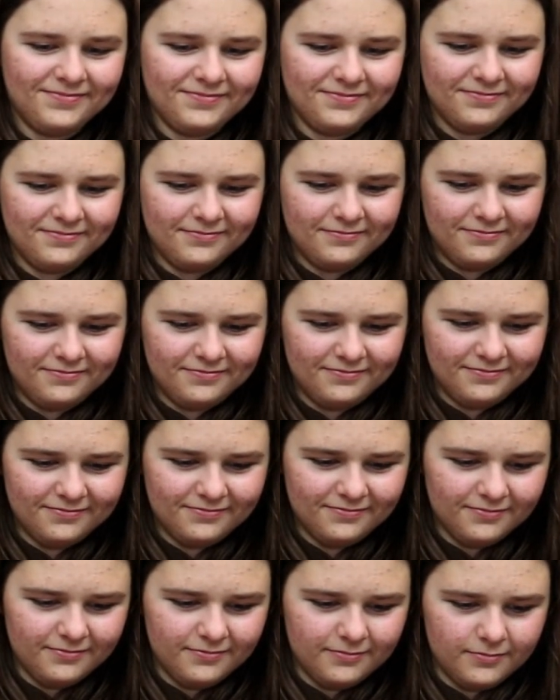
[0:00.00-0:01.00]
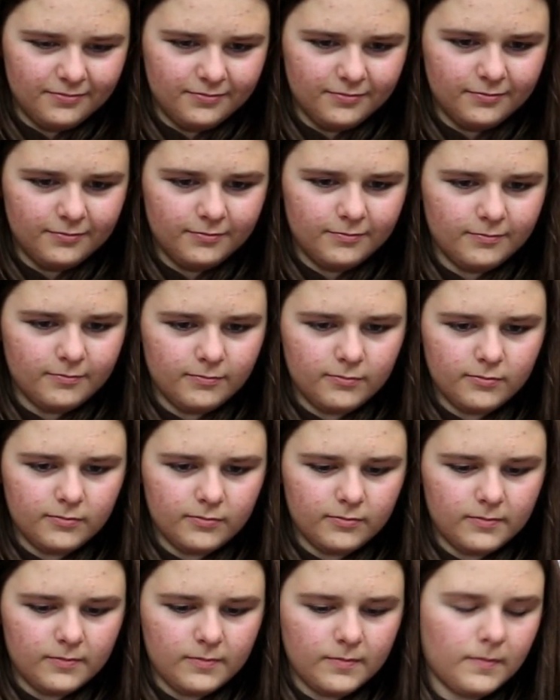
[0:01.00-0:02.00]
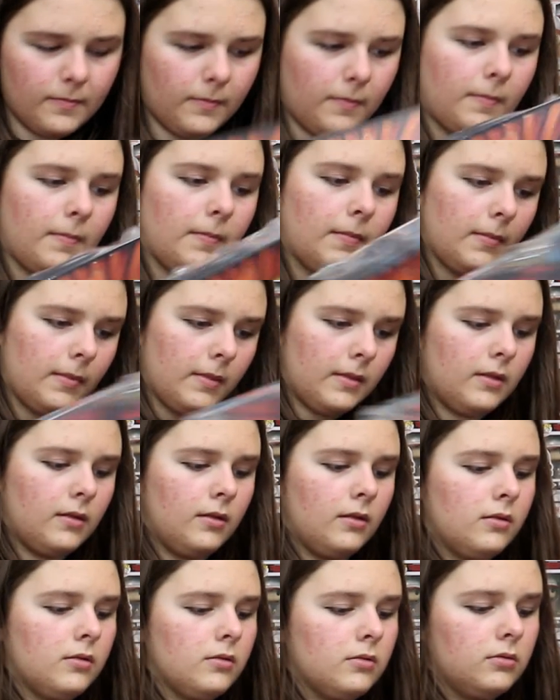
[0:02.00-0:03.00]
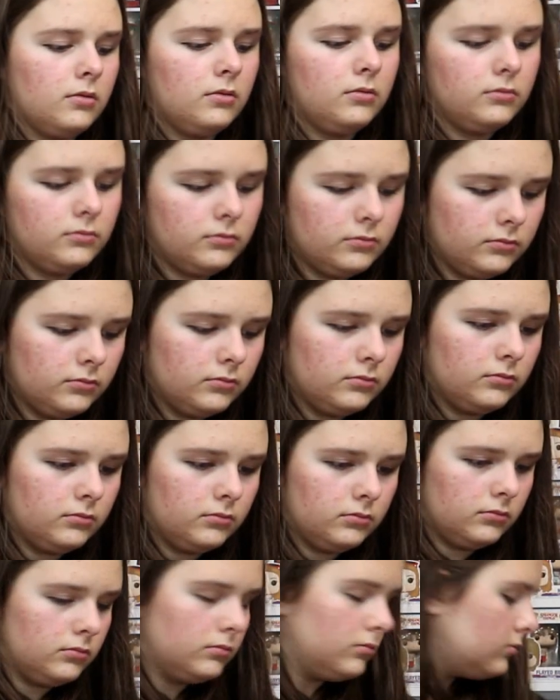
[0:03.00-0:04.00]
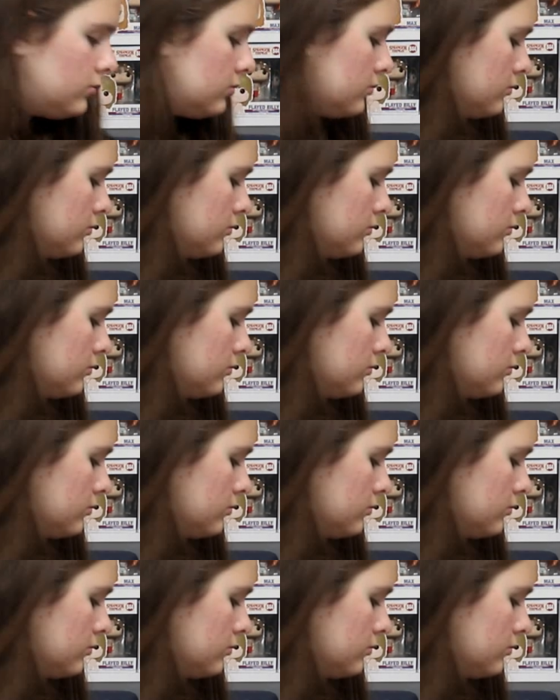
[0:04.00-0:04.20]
This person isn't speaking.